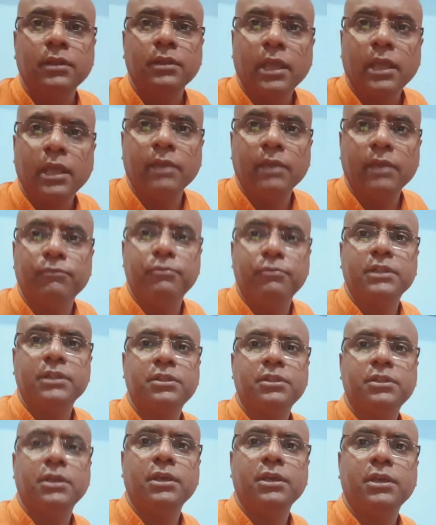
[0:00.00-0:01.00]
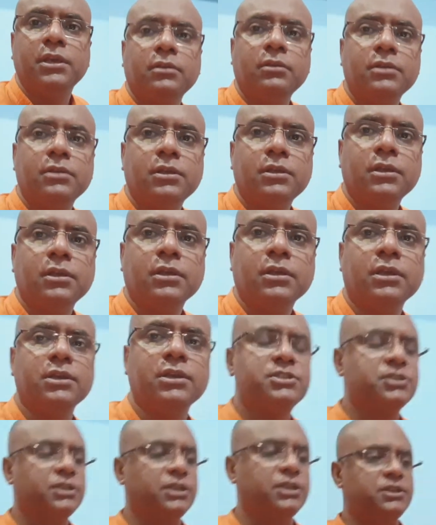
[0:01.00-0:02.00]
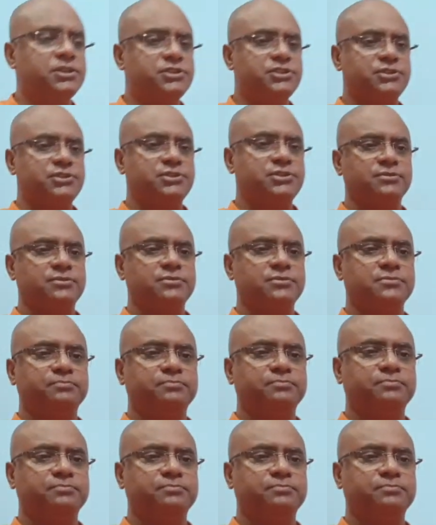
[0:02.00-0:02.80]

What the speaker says: everything he sees